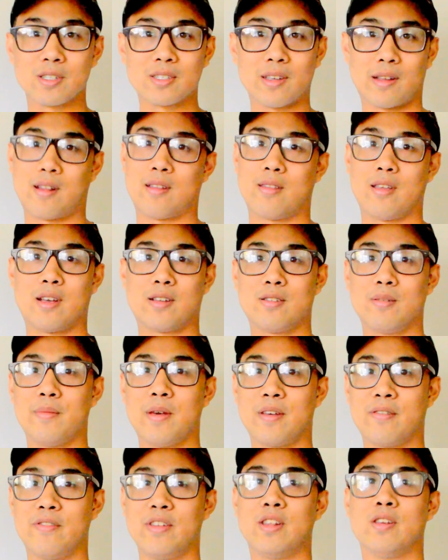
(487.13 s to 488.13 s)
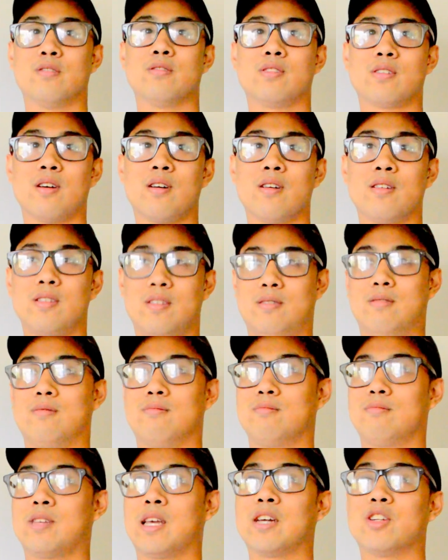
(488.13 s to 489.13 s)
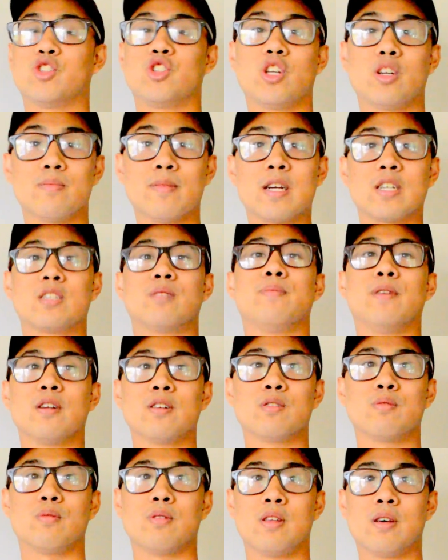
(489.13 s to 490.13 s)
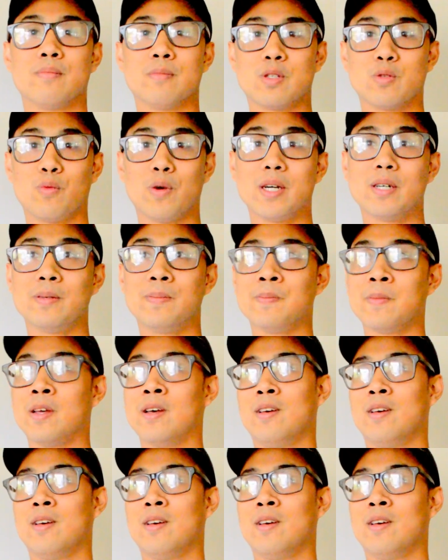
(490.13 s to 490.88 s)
that I'd like to make videos on and kind of share my experience with them as well.